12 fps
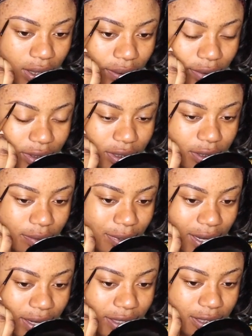
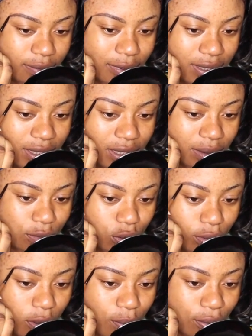I expected him to
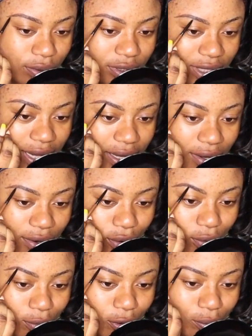propose like a
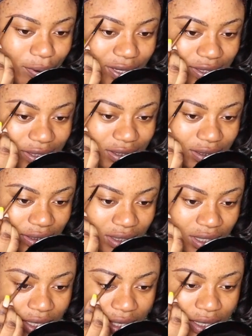normal person.
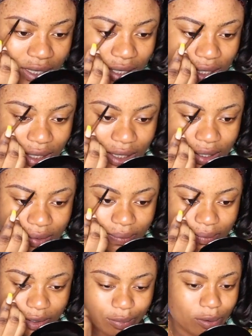
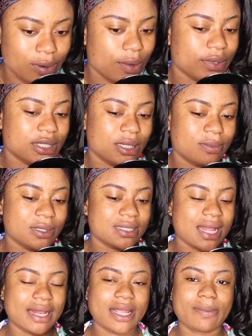My problem with him is
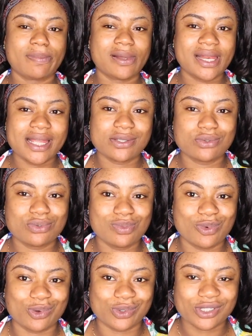that he plays too
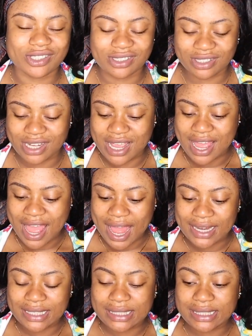much,
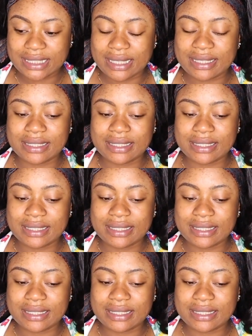and he's